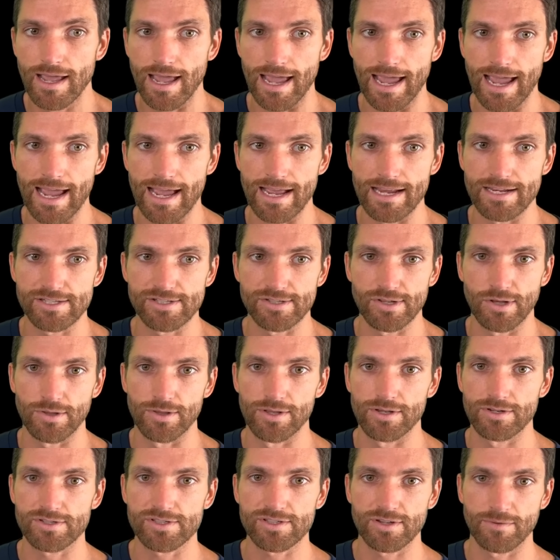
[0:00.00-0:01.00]
And so
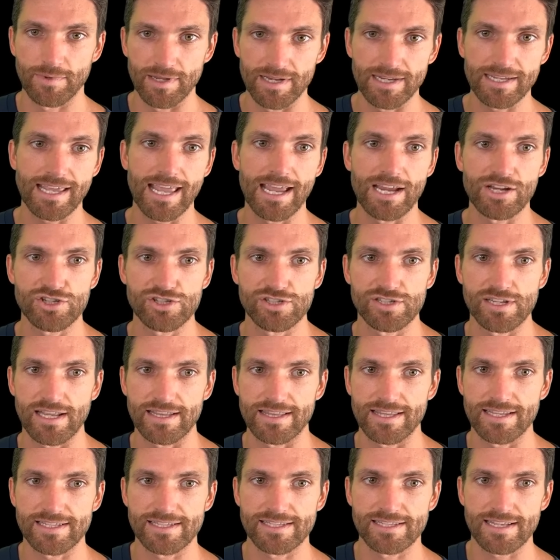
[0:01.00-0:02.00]
there's some indications
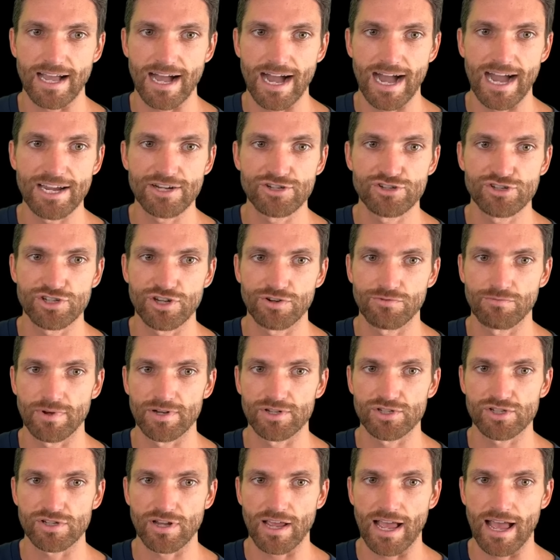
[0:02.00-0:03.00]
that this is a hydrogen
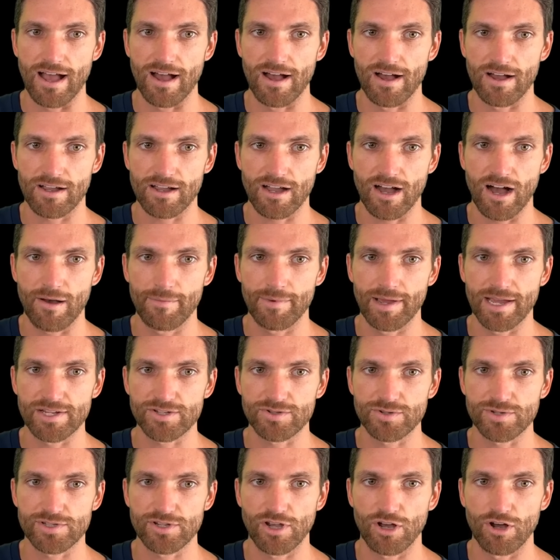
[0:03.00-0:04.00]
rich uh, comet as
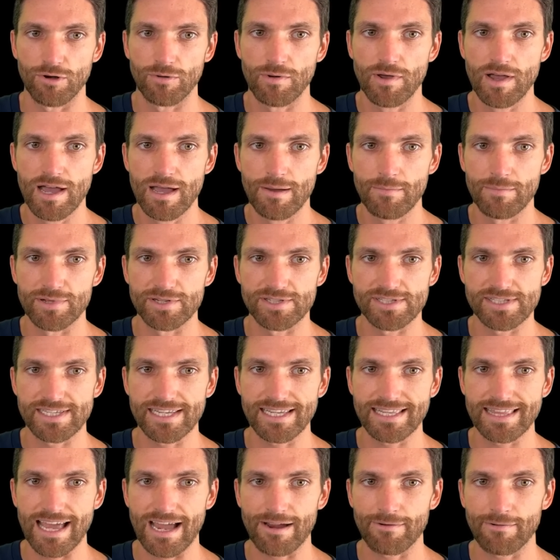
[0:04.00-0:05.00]
a result. But
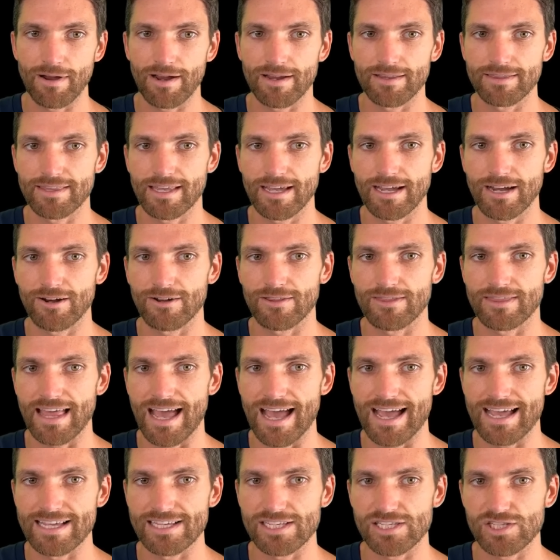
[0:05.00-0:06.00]
see that right there?
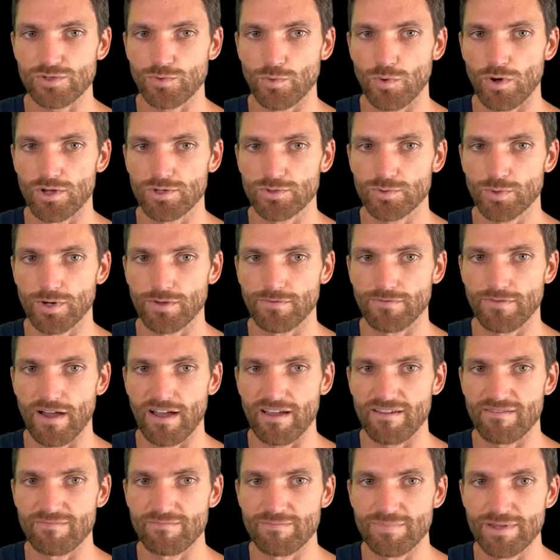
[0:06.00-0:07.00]
That is Swan
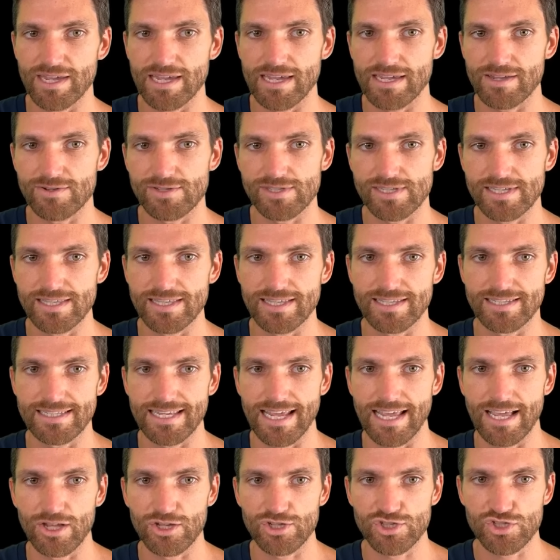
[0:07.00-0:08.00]
25b. You see the
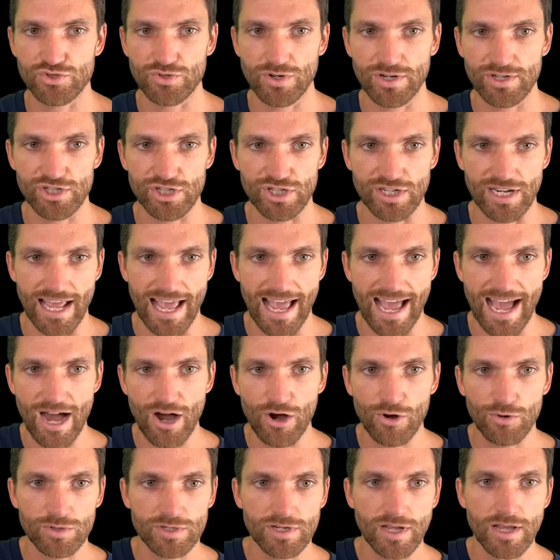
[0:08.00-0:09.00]
tail stretching
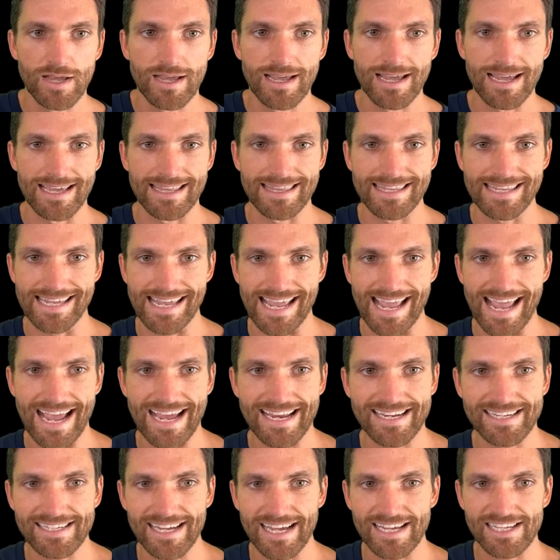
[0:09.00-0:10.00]
out in the
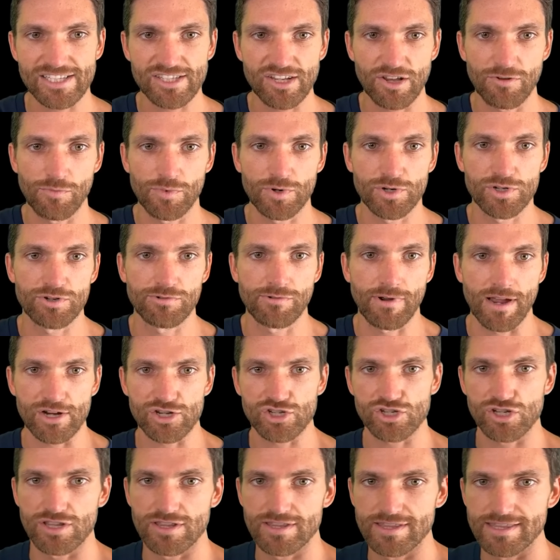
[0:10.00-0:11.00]
anti-sunward
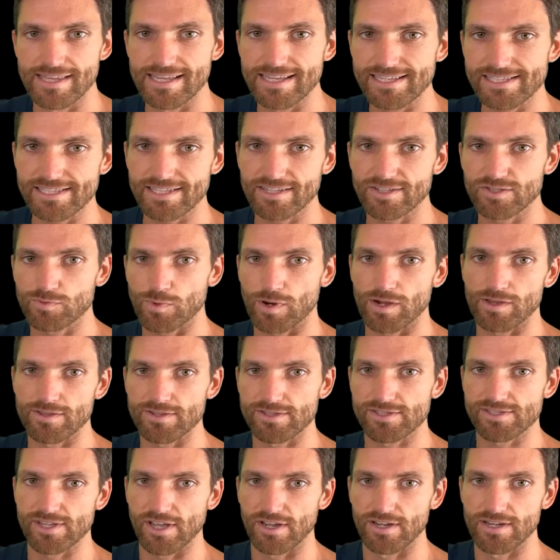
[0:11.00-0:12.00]
direction. This is where the
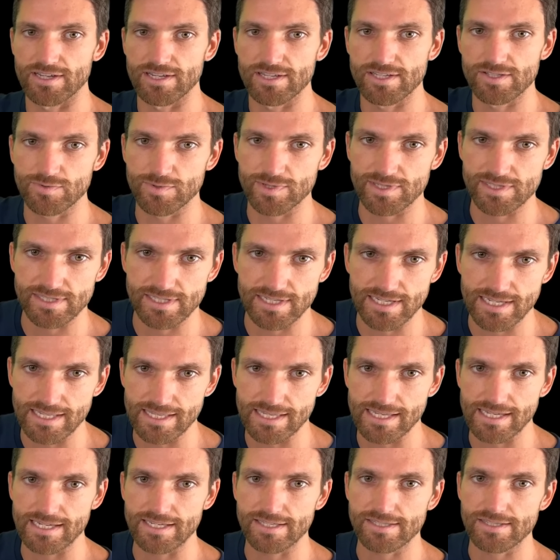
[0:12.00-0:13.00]
sun is. We see
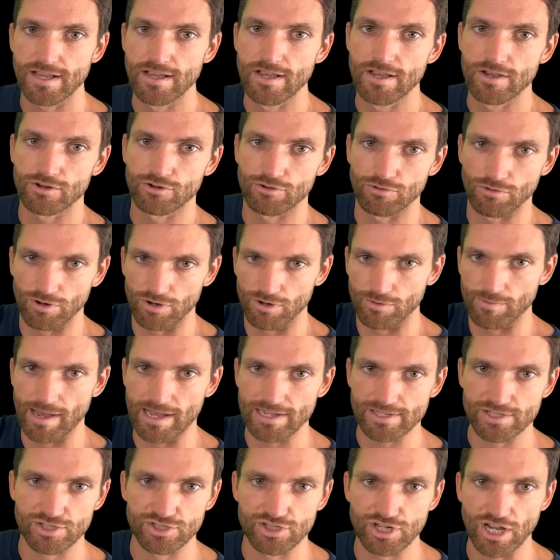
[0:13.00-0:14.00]
these coronal
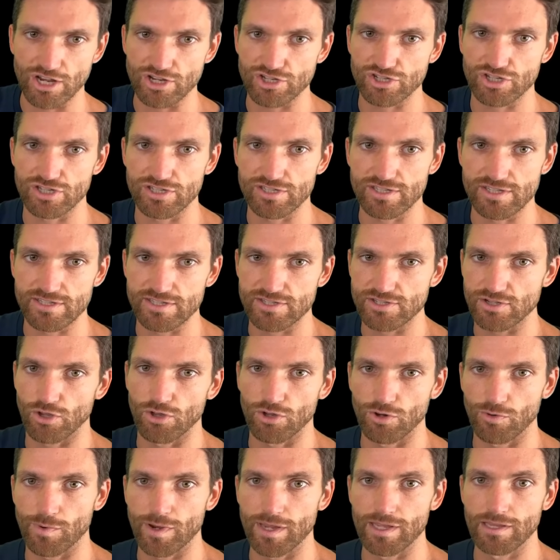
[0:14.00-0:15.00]
mass ejections and
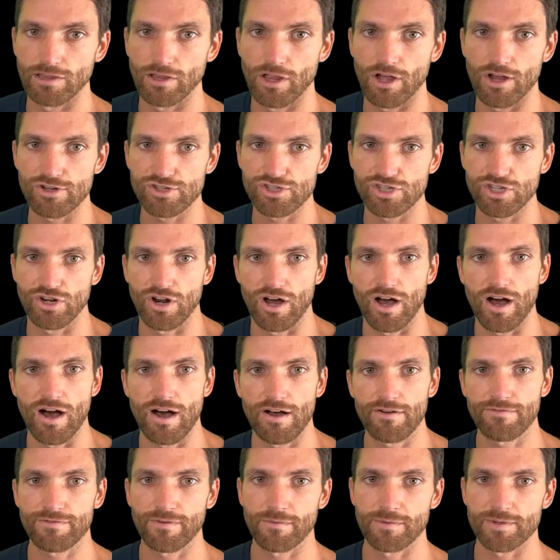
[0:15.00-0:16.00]
solar wind launching
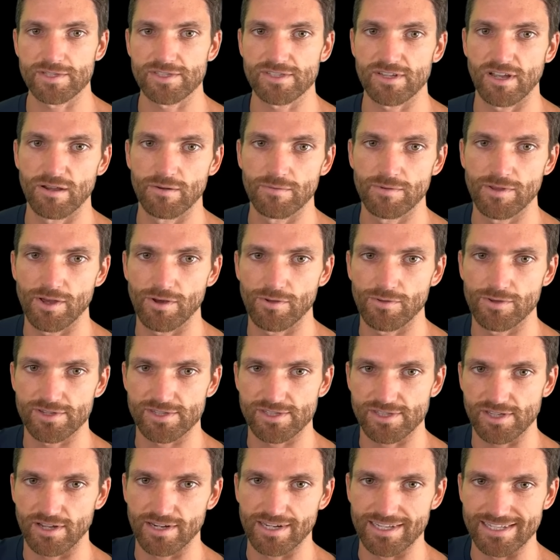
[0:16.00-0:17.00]
off from the sun, though the
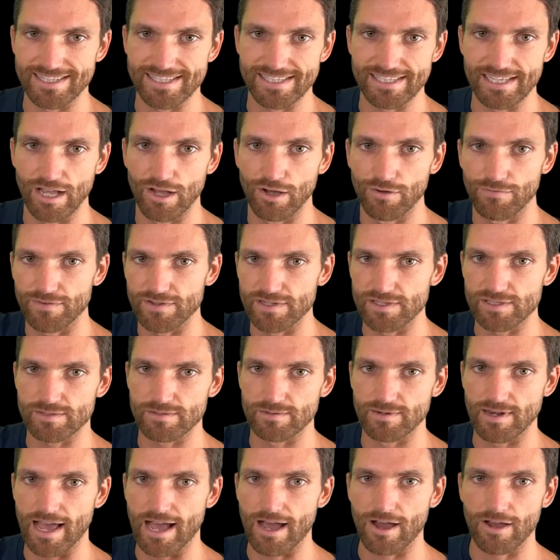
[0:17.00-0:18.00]
sun itself is
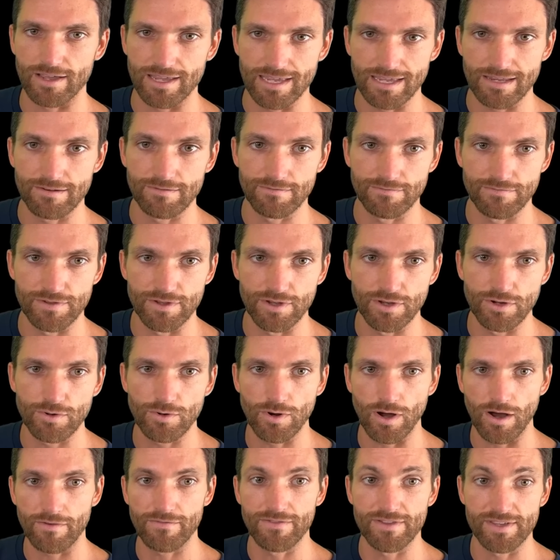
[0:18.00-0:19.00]
not in
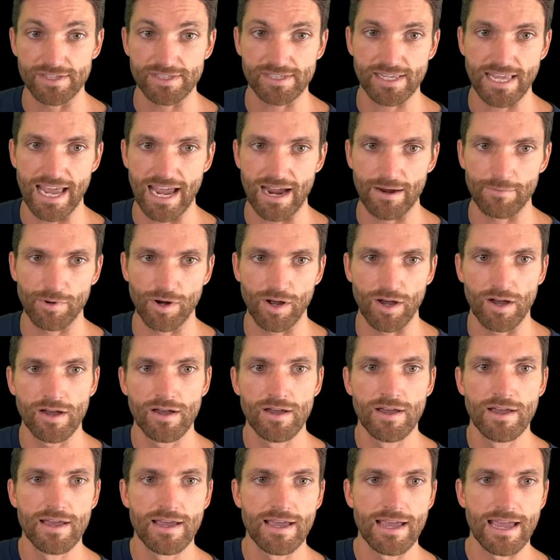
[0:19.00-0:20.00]
view of this camera
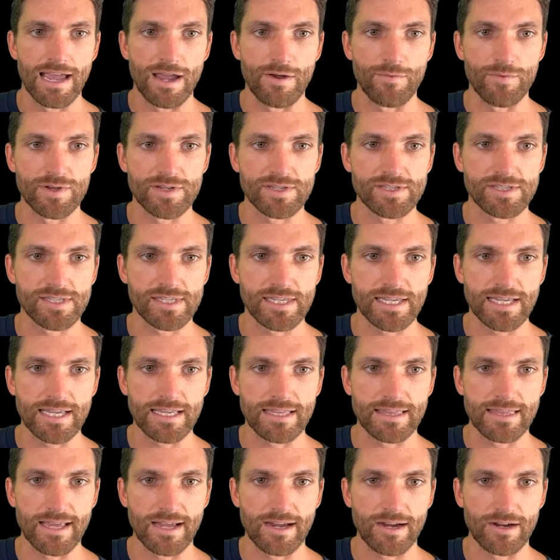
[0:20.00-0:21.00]
and we see
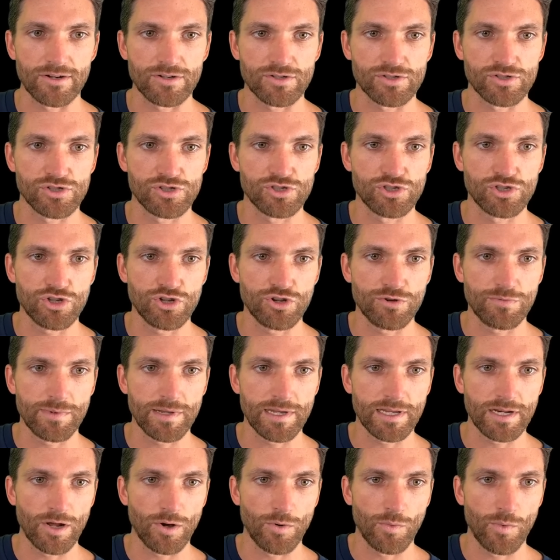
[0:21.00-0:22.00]
it there
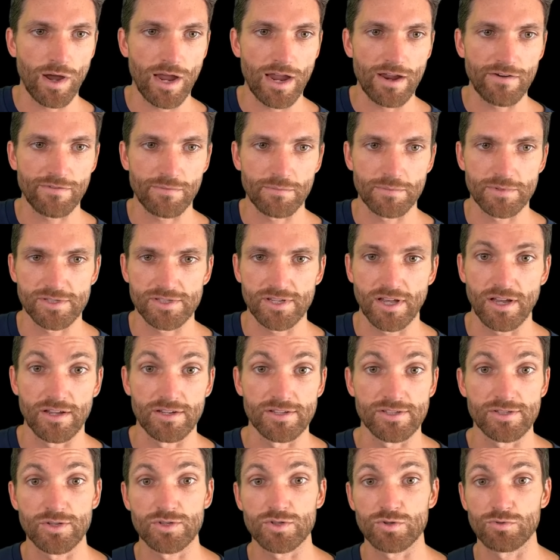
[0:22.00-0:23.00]
zooming away from the
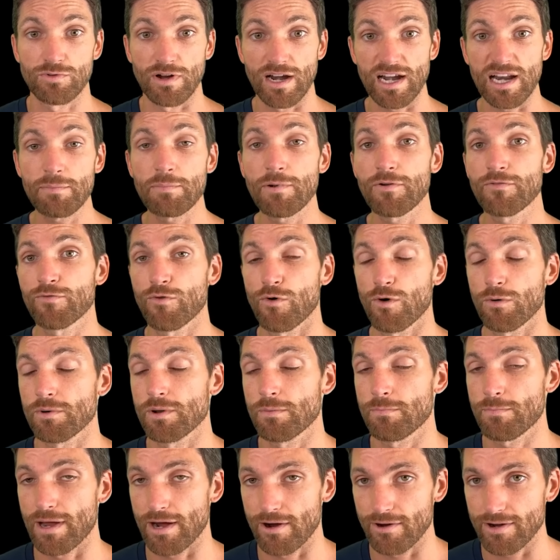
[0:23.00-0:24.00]
sun. So it's already performed
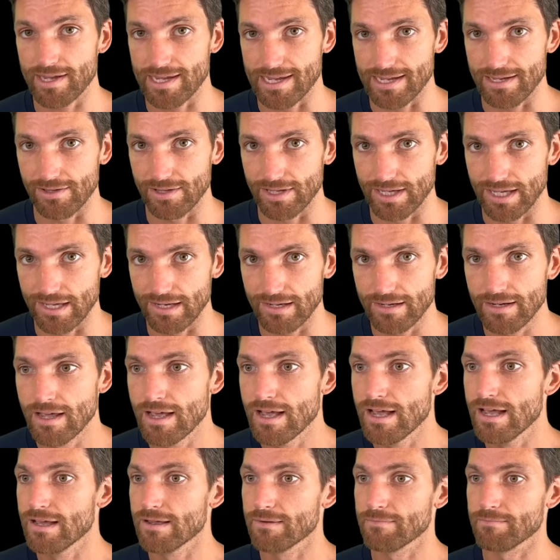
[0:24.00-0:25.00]
a perihelion,
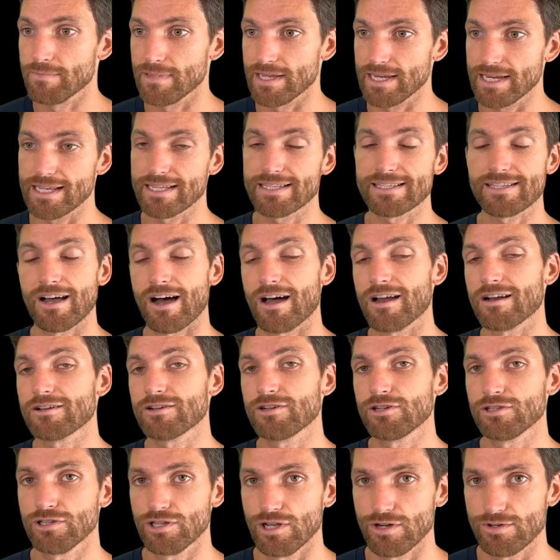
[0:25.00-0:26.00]
meaning it's gotten
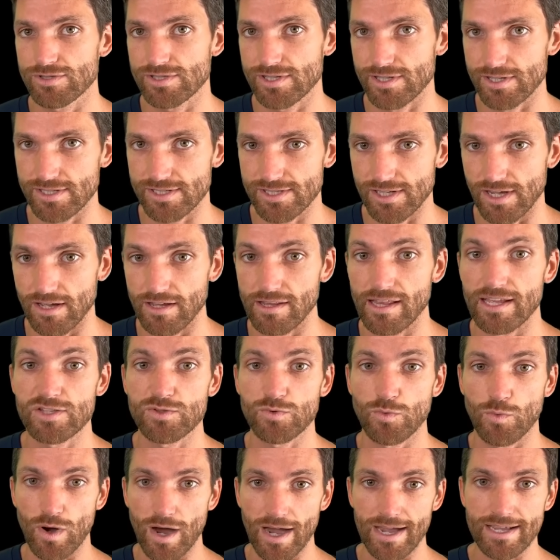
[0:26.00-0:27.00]
close to the sun.
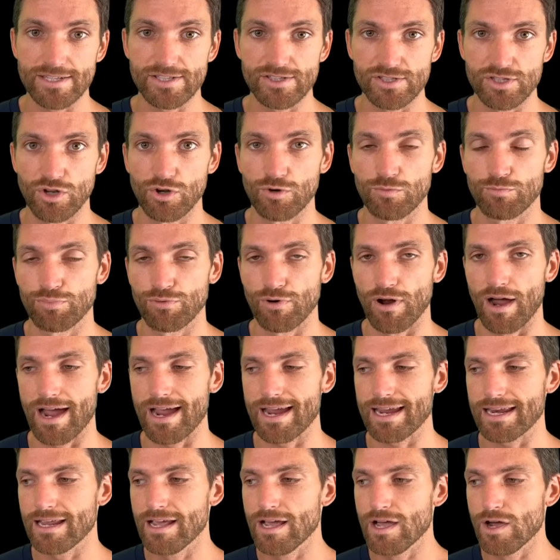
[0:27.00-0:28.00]
That's why it's so
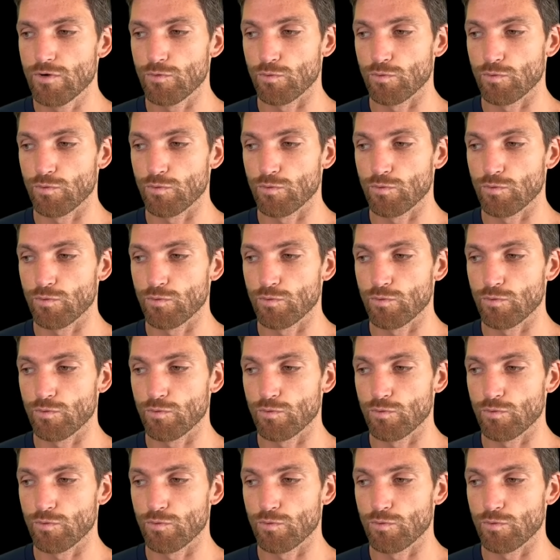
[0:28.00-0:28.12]
bright.